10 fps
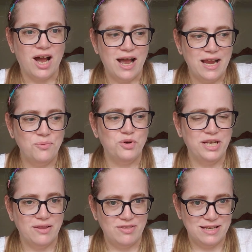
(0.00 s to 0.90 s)
I would
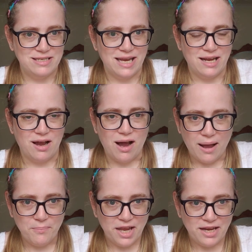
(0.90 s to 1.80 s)
get this in a
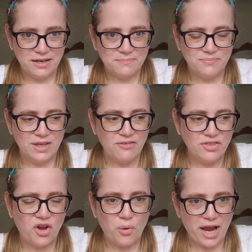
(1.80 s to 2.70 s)
hot minute, even
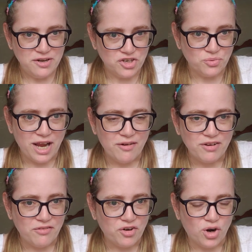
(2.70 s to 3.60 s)
though I don't have
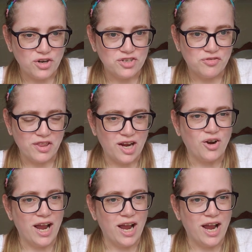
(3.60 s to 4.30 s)
gift cards for there.